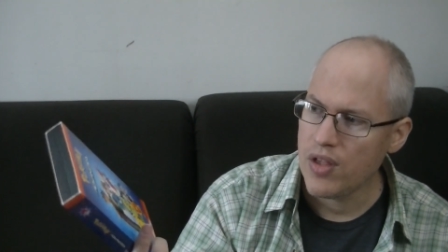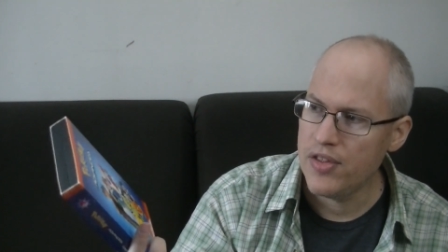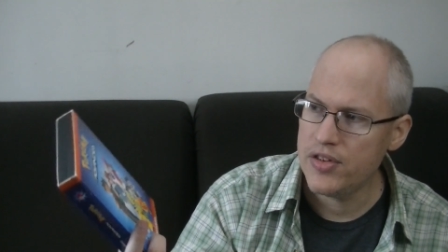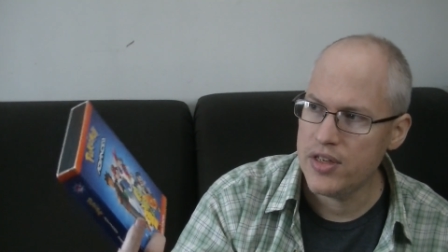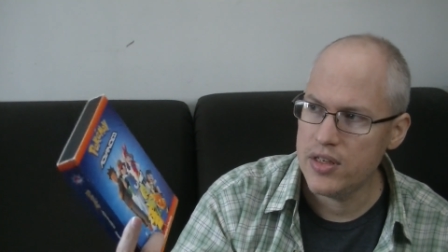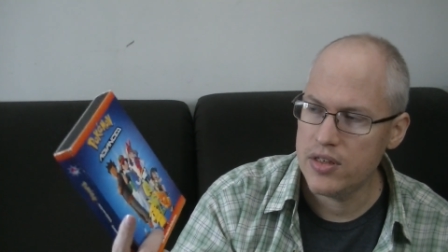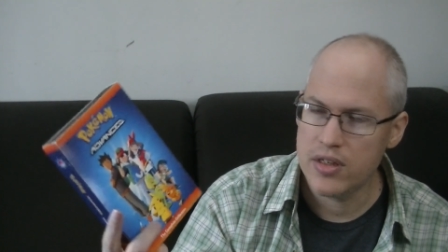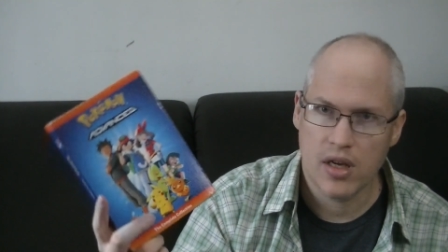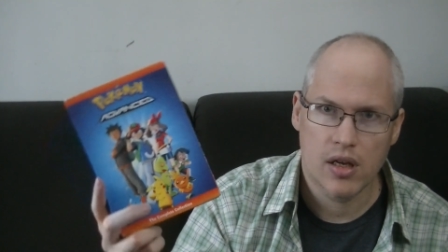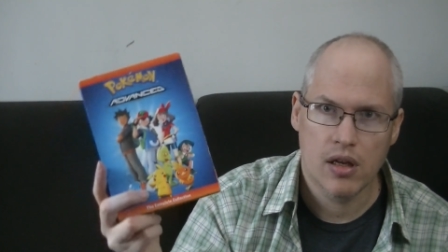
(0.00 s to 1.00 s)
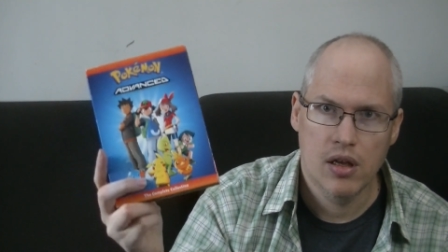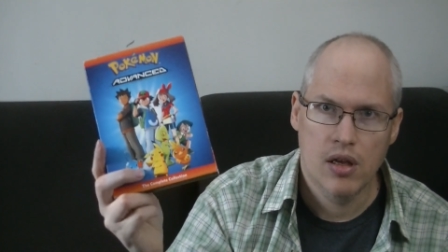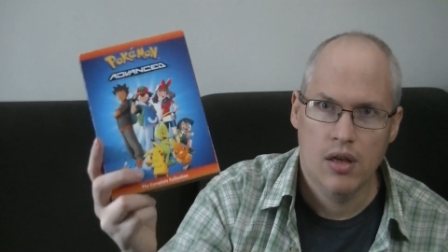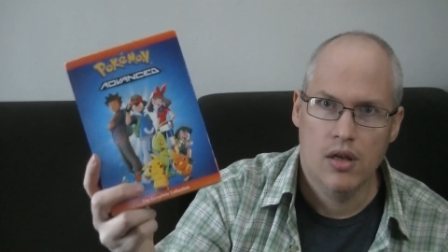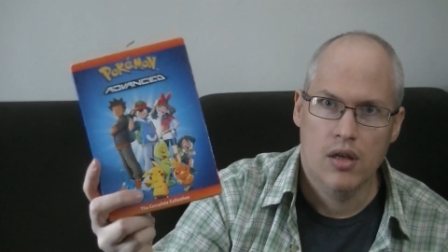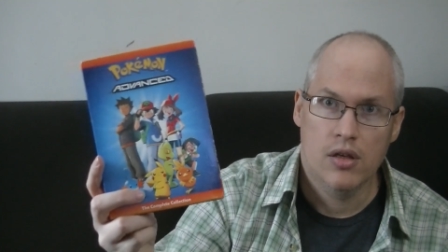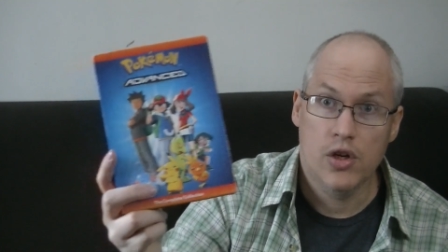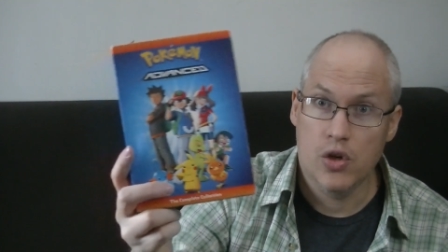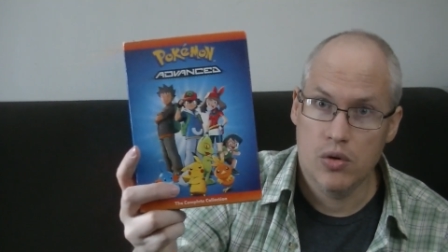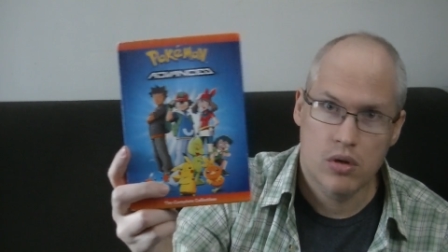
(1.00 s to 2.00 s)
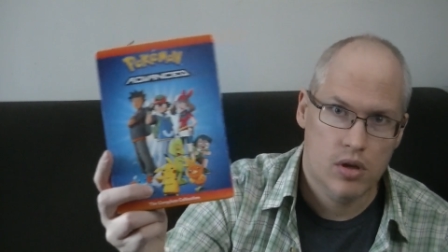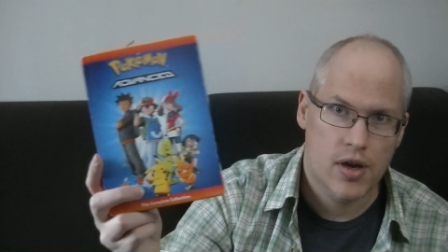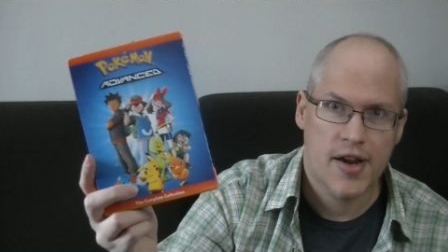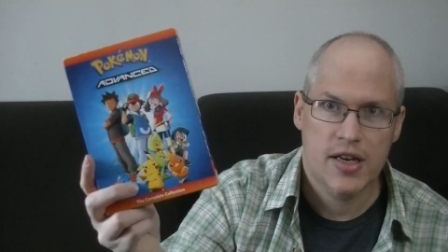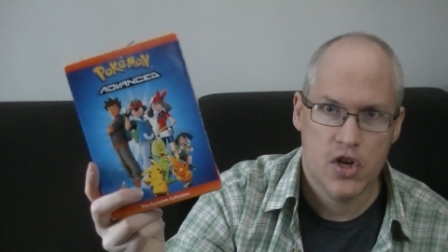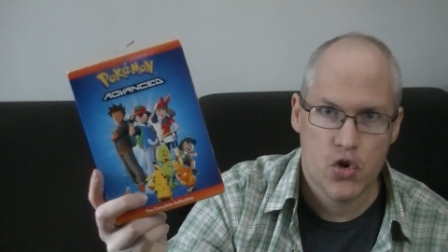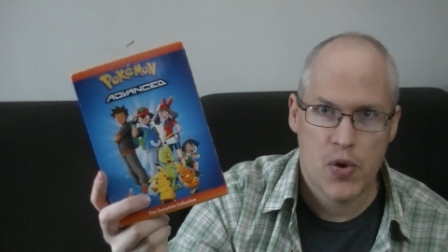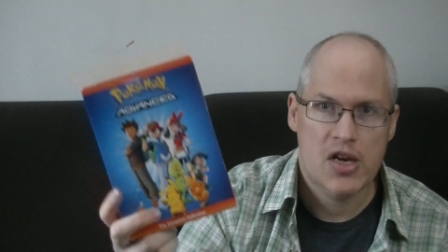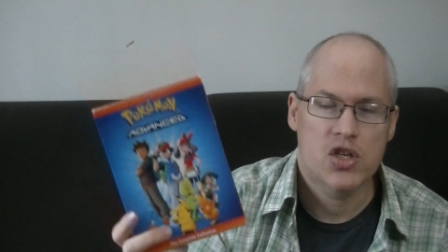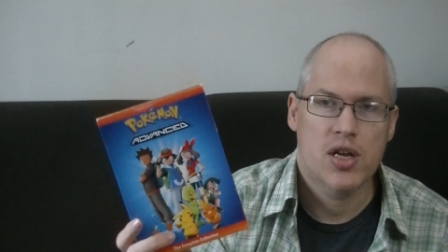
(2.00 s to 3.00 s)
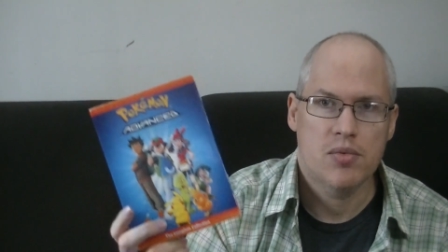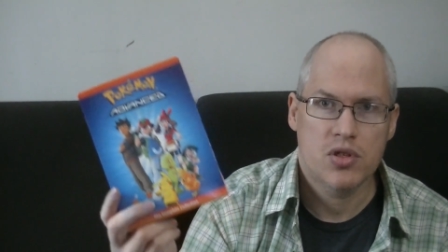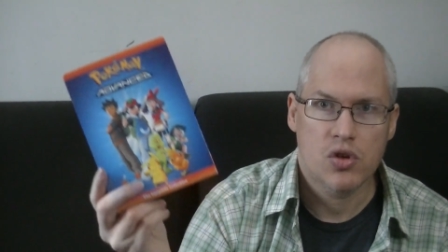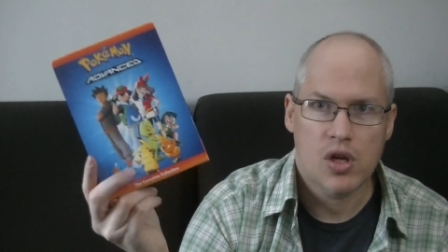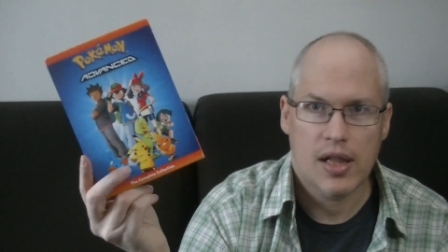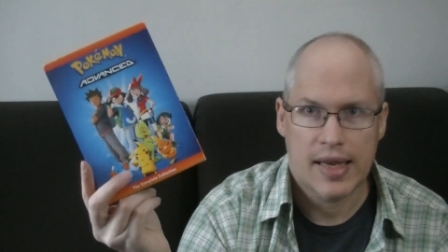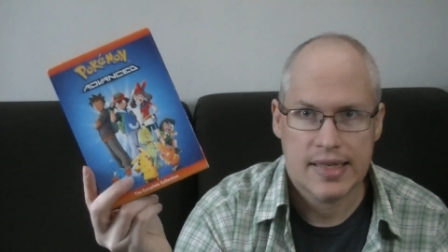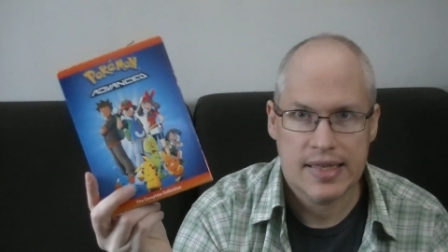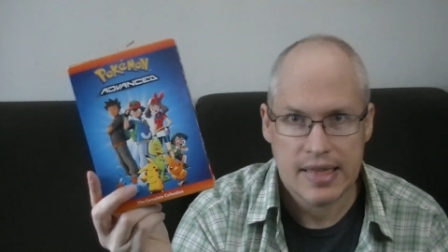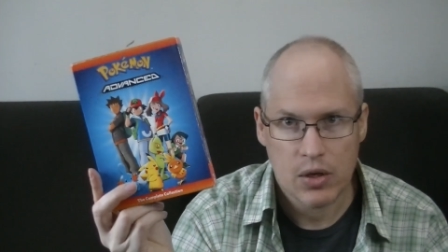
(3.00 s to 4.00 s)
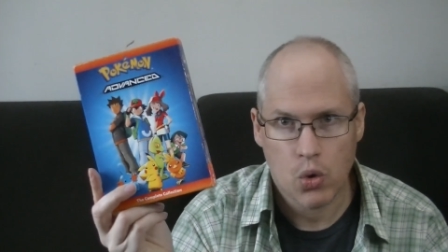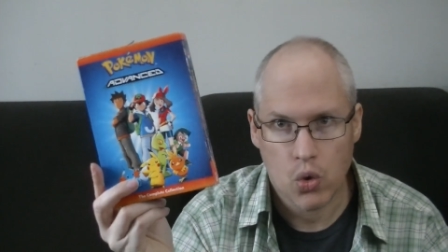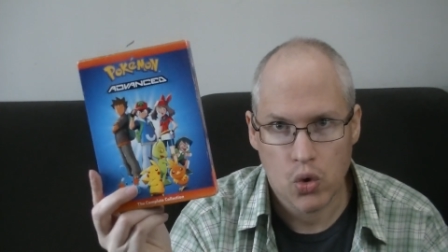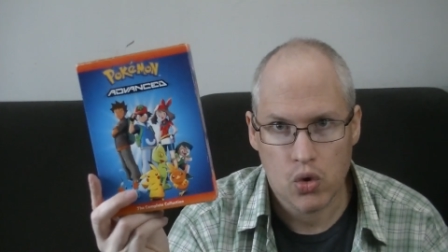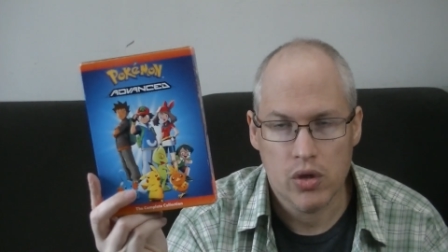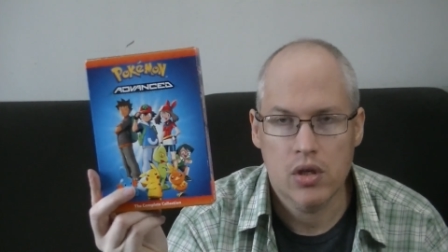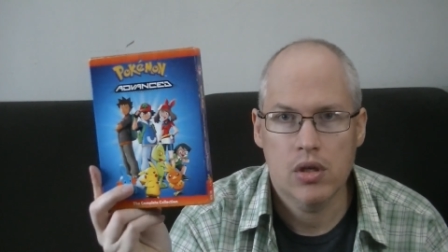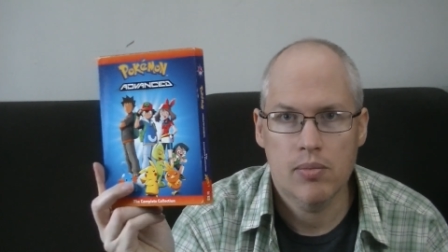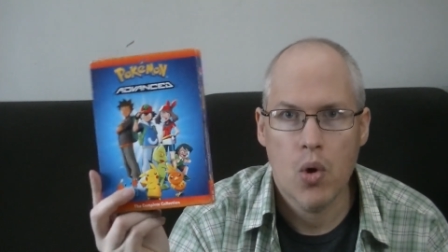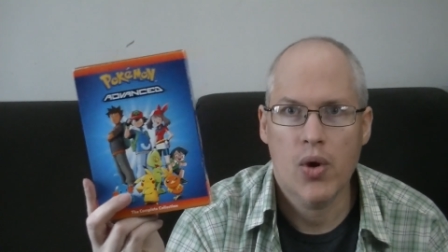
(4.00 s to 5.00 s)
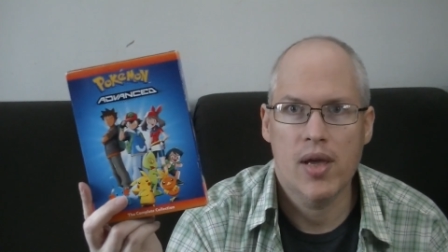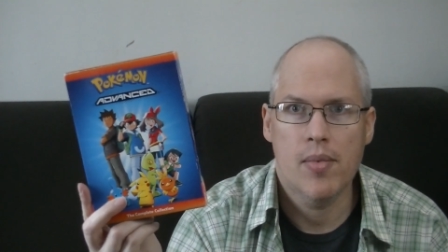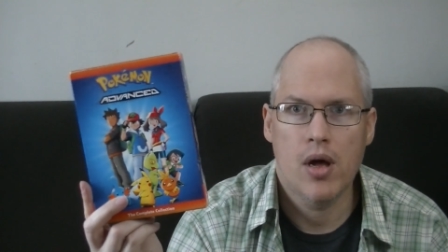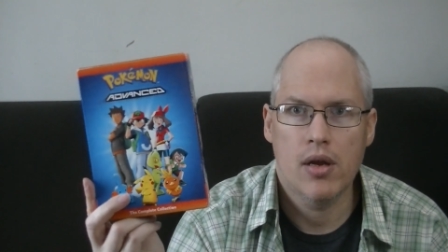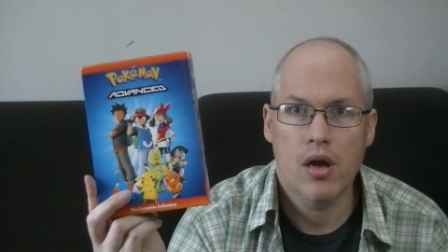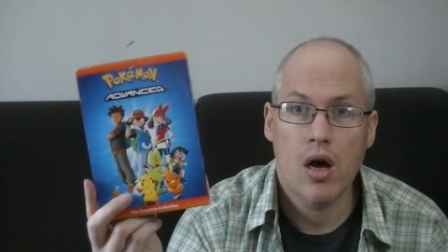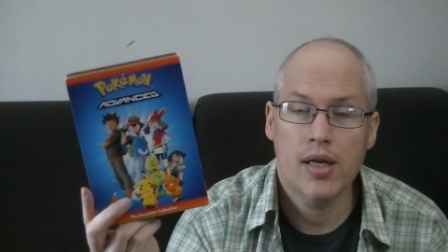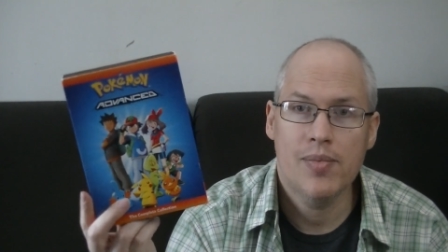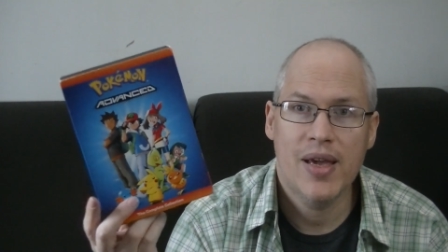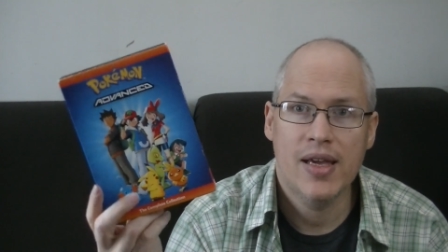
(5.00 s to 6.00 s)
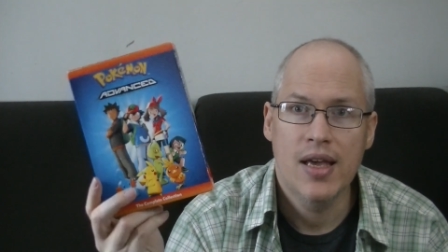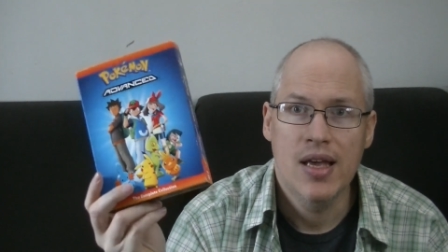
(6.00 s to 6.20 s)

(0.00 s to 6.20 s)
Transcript: This is a continuation. I'm still collecting the old Pokemon anime.